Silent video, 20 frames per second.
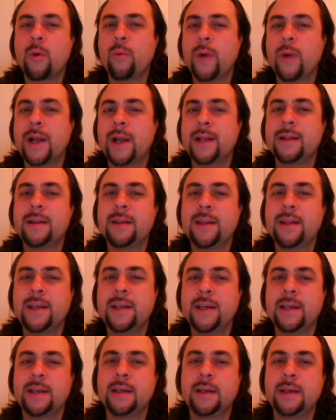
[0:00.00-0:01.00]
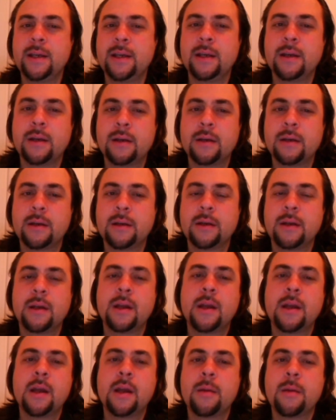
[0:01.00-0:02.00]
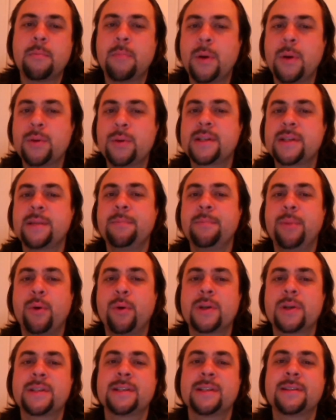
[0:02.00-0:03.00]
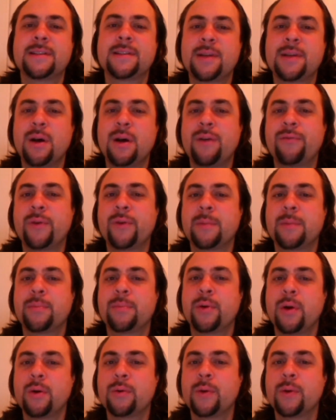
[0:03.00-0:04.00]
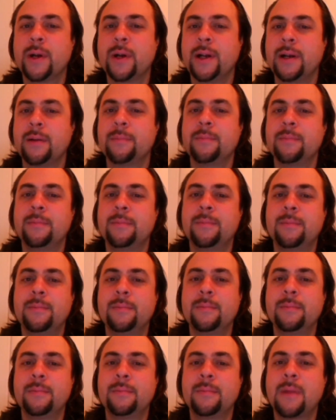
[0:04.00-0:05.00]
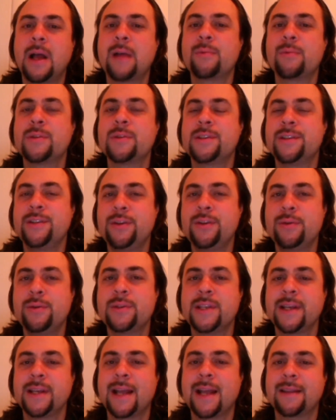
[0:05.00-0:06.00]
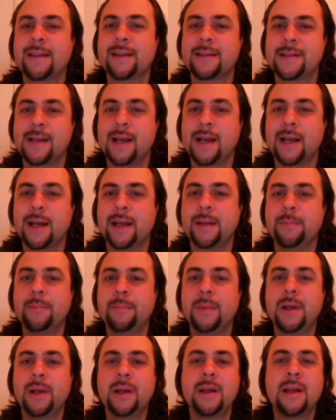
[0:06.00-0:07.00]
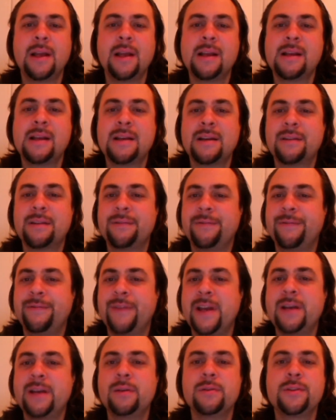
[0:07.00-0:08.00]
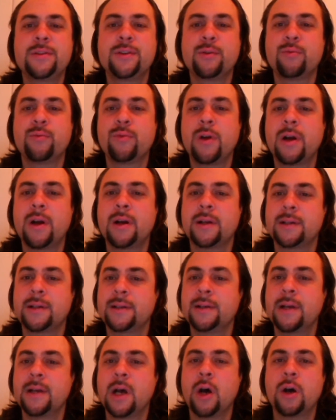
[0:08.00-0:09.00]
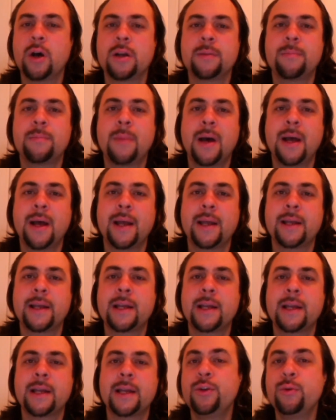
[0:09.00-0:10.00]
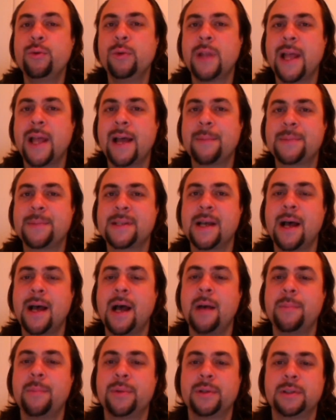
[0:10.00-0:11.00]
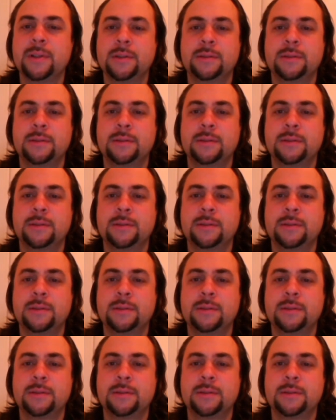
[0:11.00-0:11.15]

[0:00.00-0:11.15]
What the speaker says: when the most important software program I was using at the time failed to run on my new laptop.